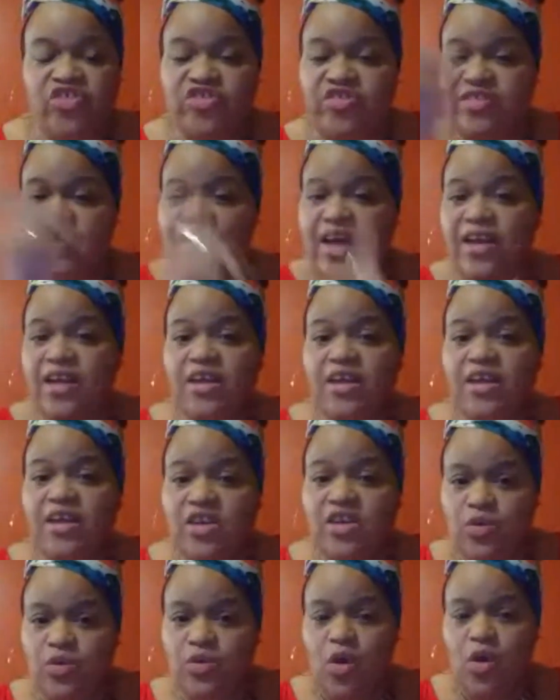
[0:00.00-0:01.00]
She's telling
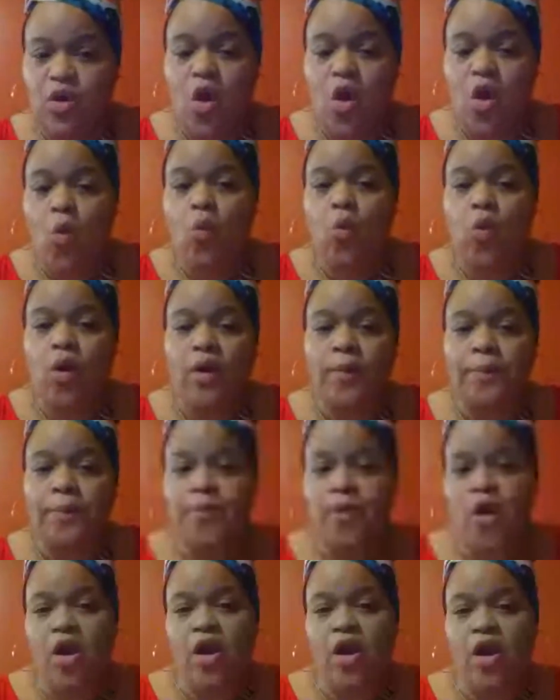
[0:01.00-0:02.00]
you what
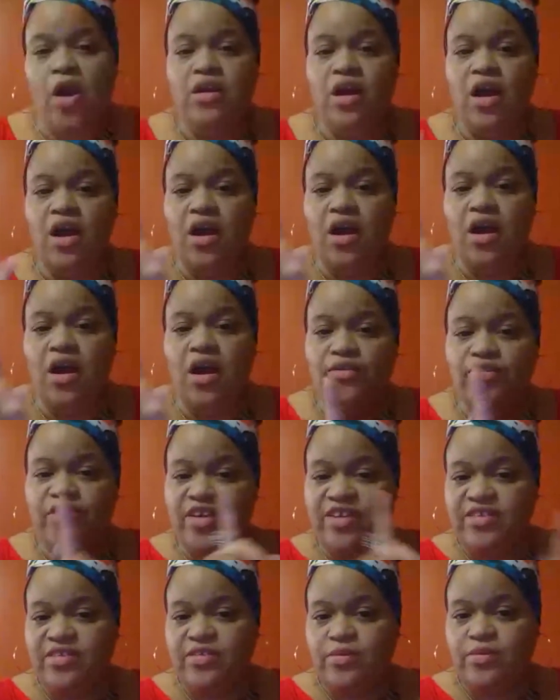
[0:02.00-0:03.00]
part of
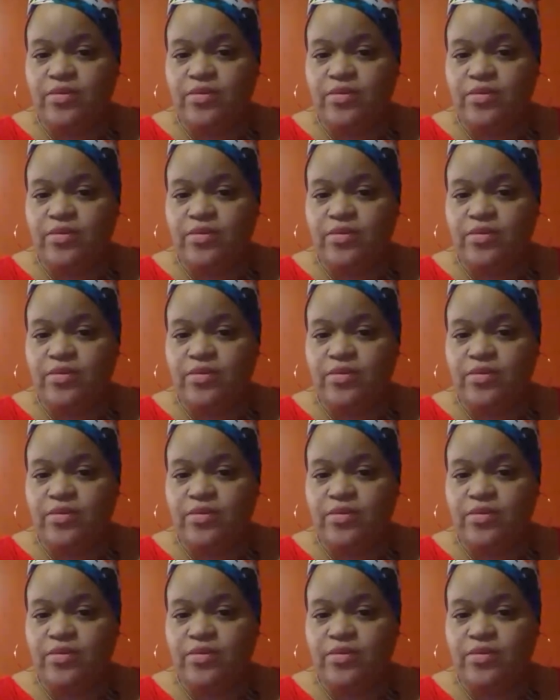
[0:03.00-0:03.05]
this